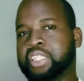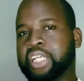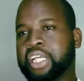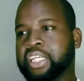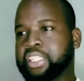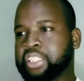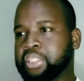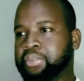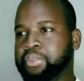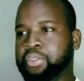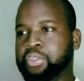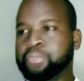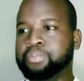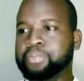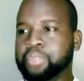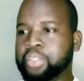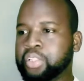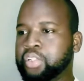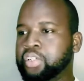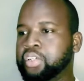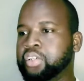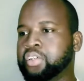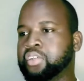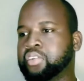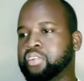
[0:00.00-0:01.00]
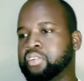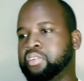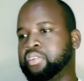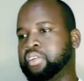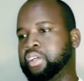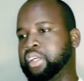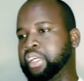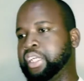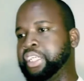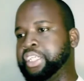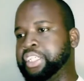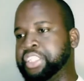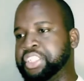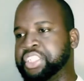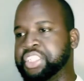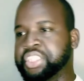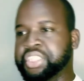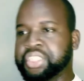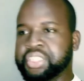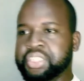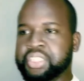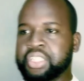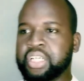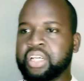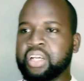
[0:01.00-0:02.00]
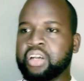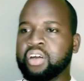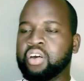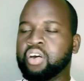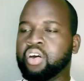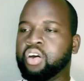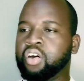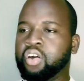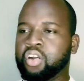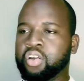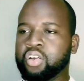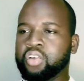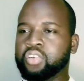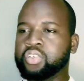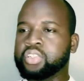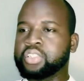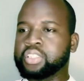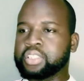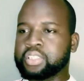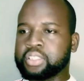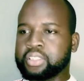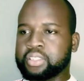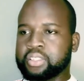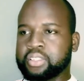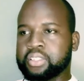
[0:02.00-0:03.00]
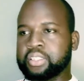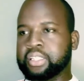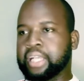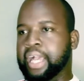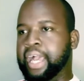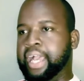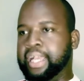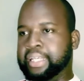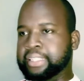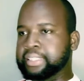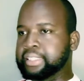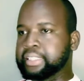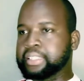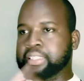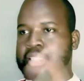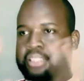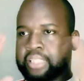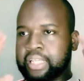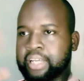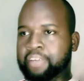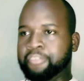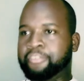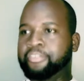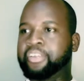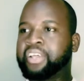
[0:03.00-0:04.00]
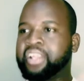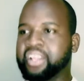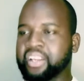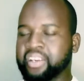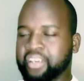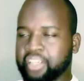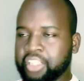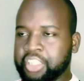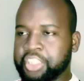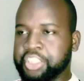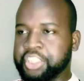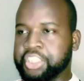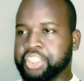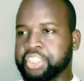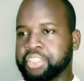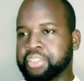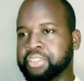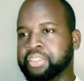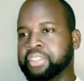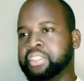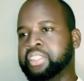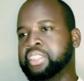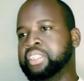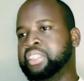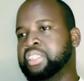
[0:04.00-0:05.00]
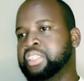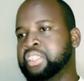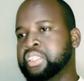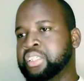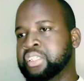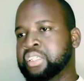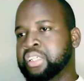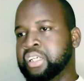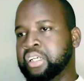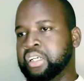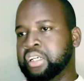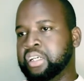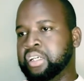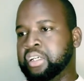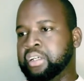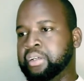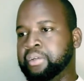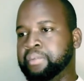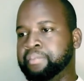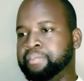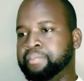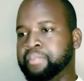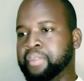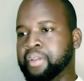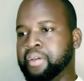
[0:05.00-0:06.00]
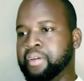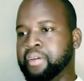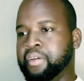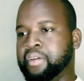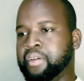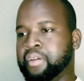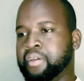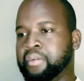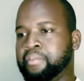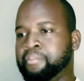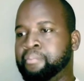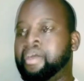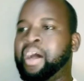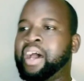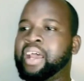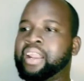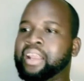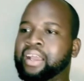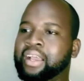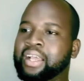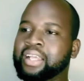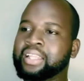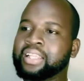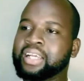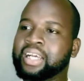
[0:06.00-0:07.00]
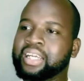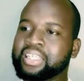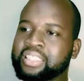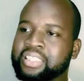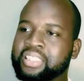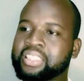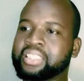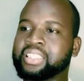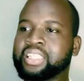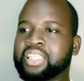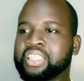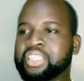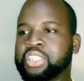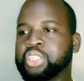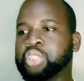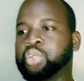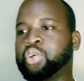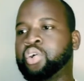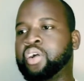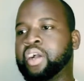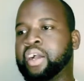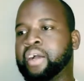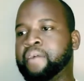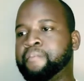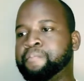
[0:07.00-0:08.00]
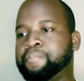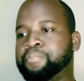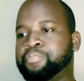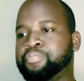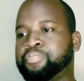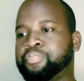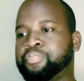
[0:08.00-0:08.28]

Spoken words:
Check Snoop Dogg, rich. All those guys, they are very rich. Mara got the artist that's strong.